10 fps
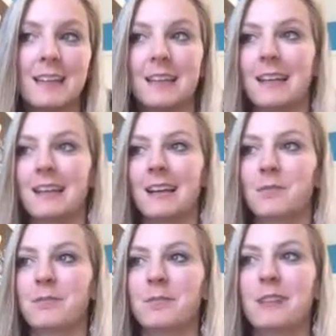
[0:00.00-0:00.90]
And
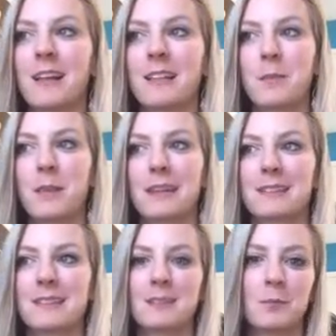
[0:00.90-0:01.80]
I'm not the
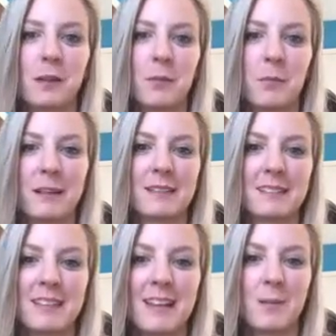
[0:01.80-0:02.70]
best, because what I'm about to
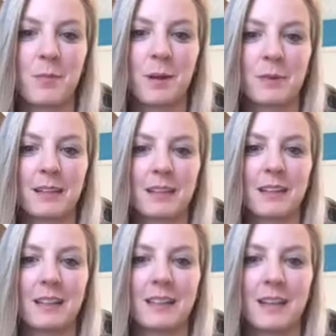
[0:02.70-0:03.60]
say, you're probably going
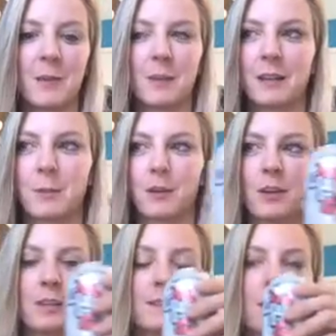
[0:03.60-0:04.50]
to think I'm a
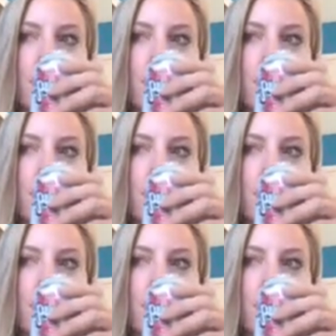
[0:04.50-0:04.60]
hypocrite.